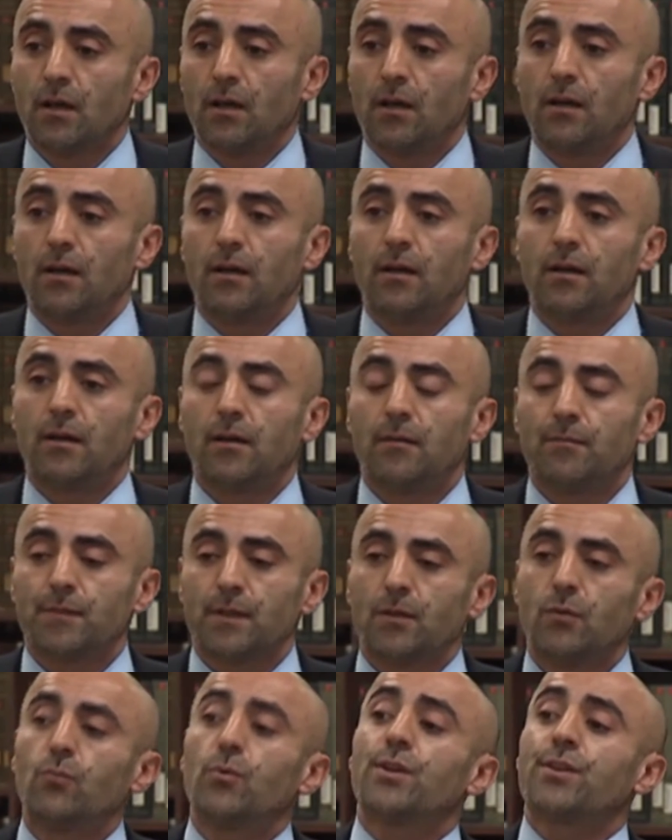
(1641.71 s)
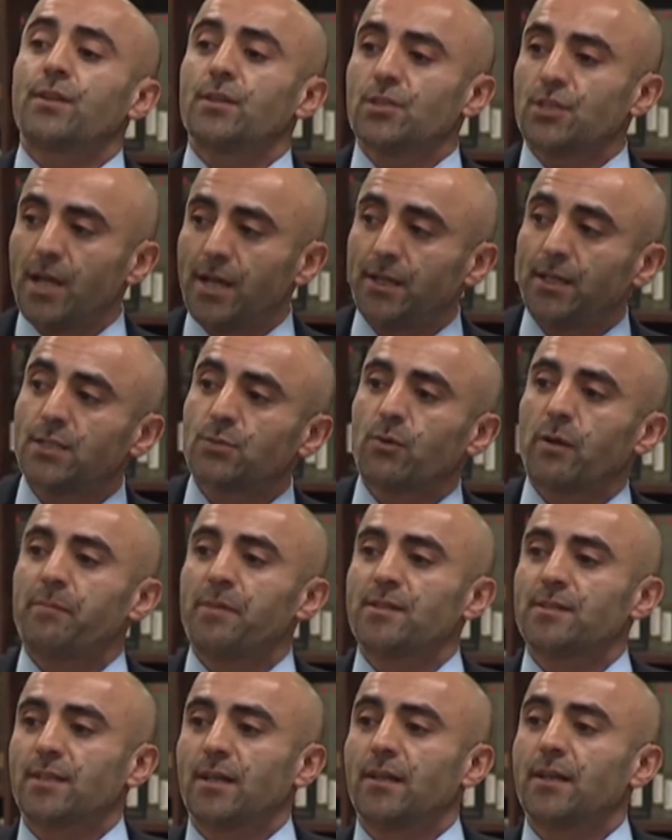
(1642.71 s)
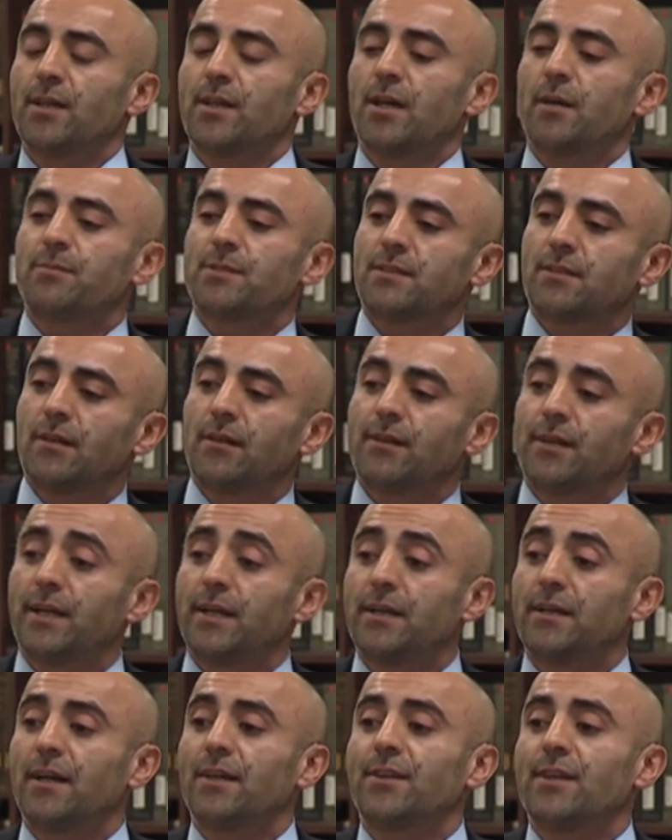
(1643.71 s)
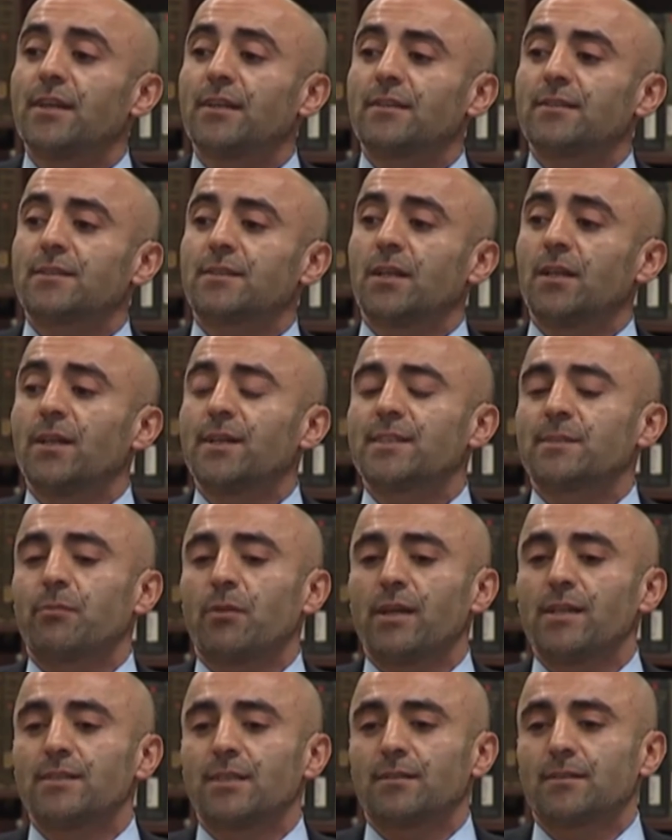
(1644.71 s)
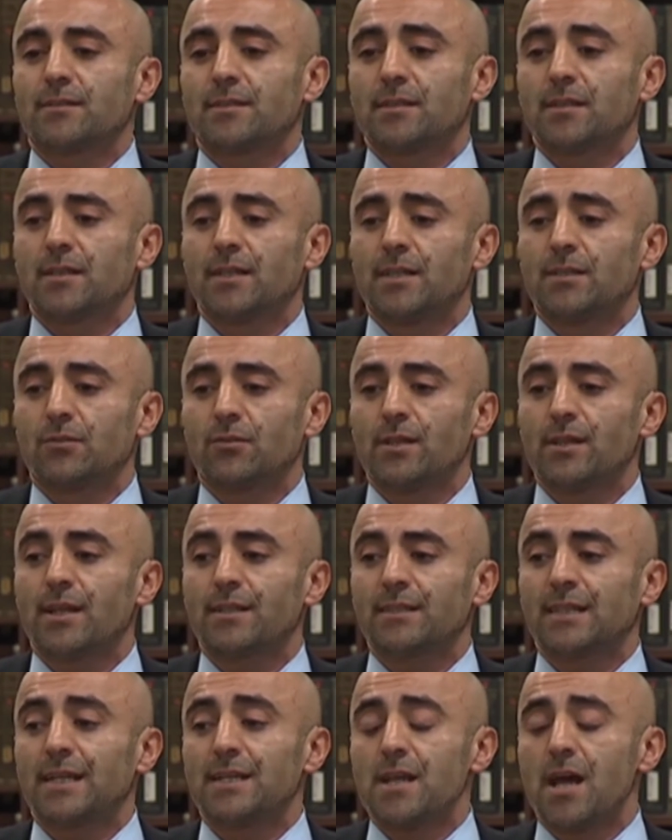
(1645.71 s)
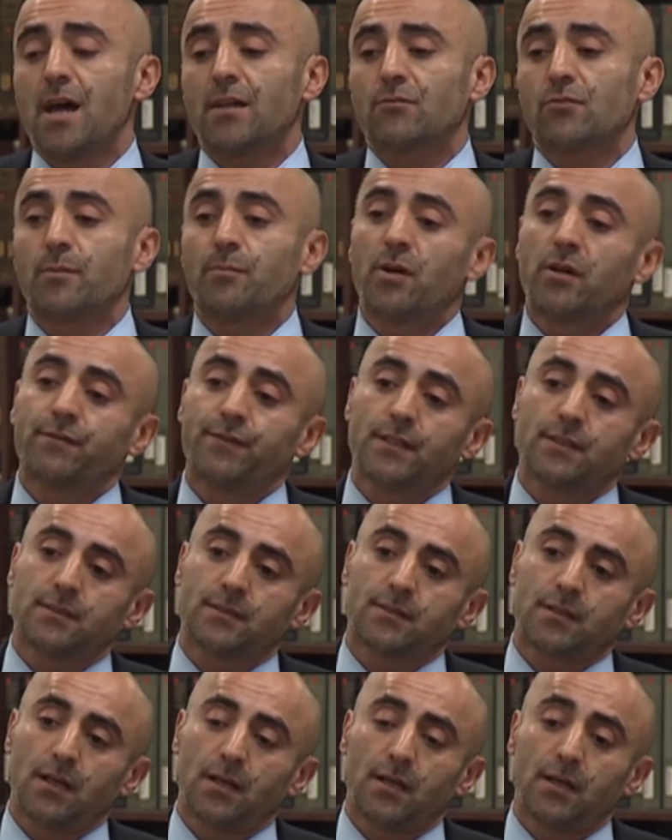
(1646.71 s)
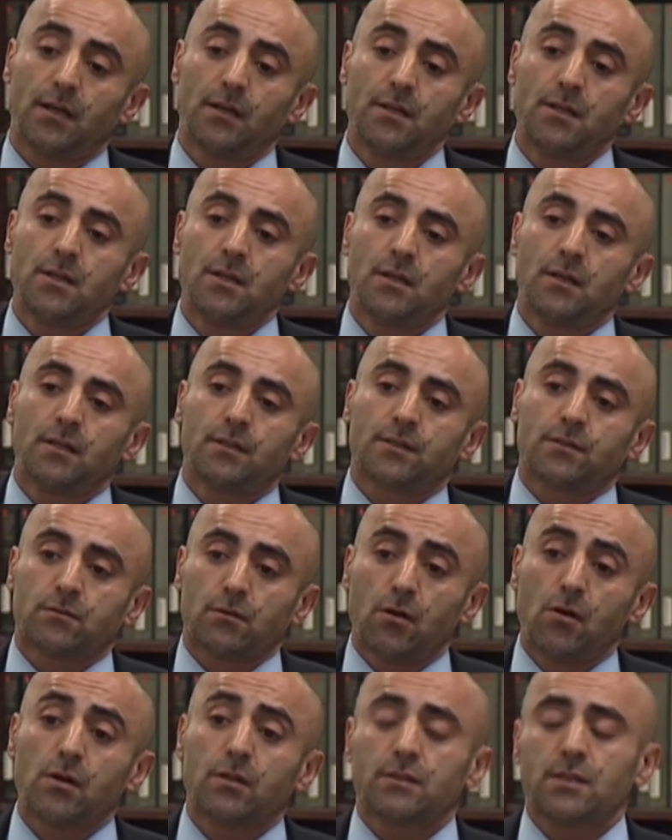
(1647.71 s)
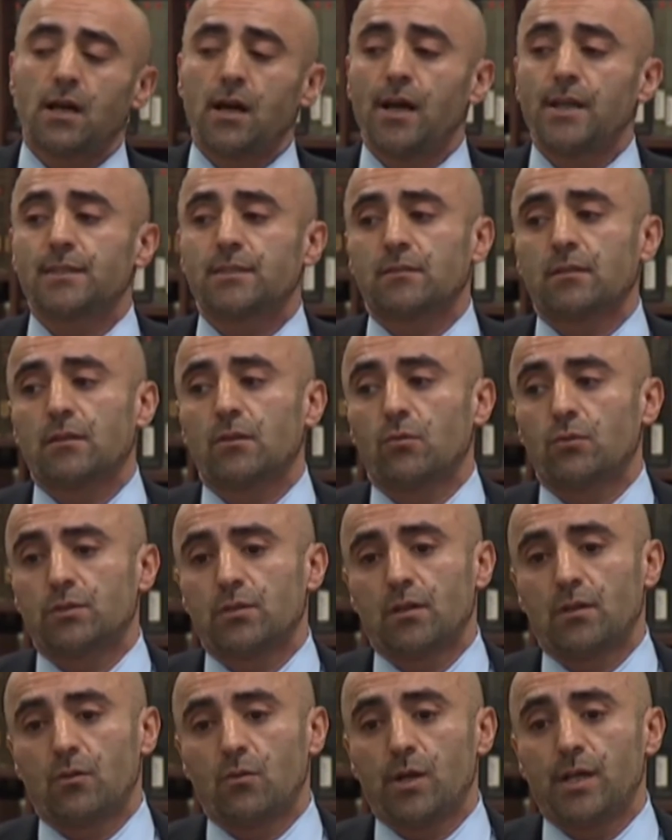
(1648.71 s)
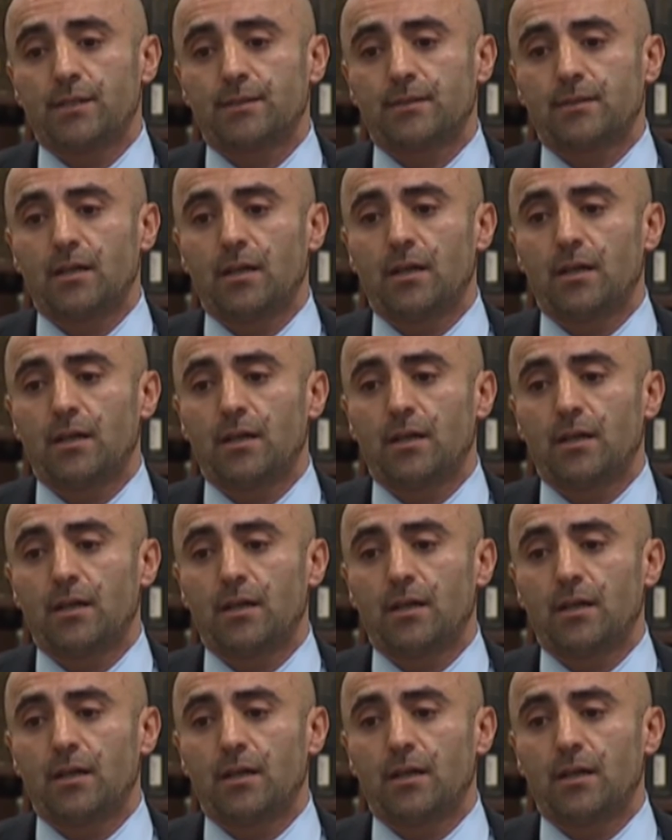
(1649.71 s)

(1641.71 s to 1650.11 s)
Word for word: Uh, with the Chinese weapons deal hiccup still there, I think still explains that this is a country that cannot rip off its uh, strong ties to the, to the West.